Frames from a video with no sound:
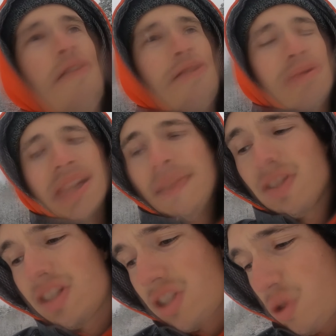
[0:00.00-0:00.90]
from
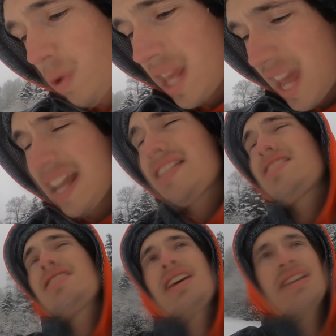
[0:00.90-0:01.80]
11 to
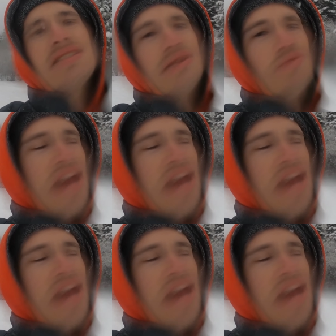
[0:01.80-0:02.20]
28. That is the